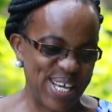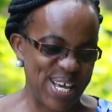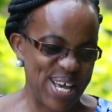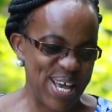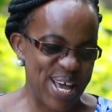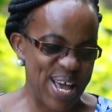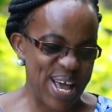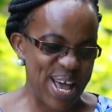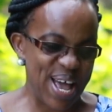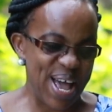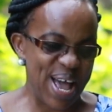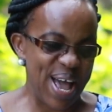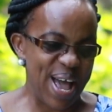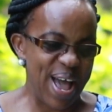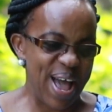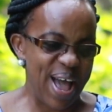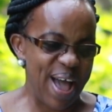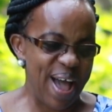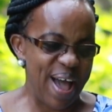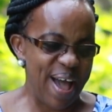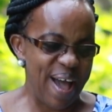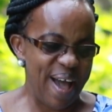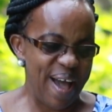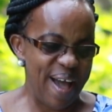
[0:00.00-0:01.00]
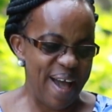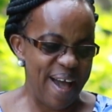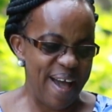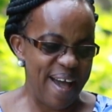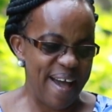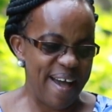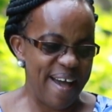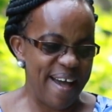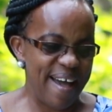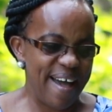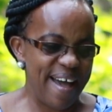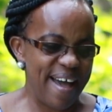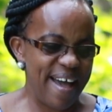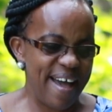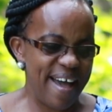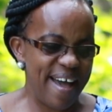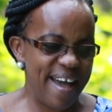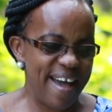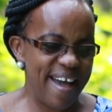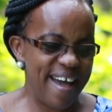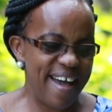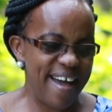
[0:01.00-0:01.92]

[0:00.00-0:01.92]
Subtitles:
[no speech]